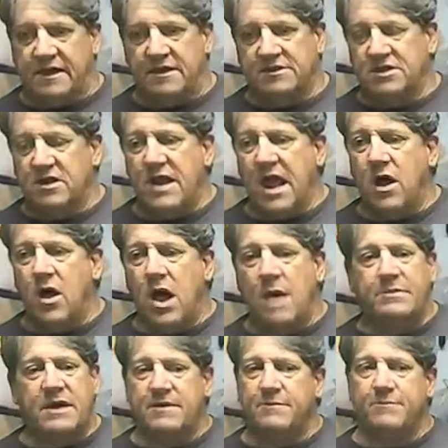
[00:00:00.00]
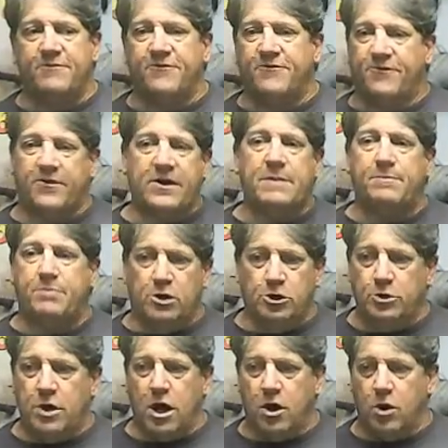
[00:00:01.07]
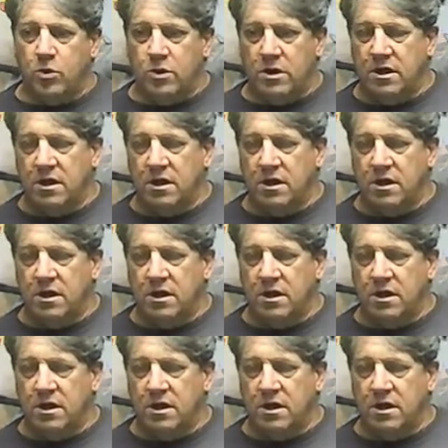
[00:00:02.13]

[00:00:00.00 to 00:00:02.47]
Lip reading: So now I'm getting free Pluto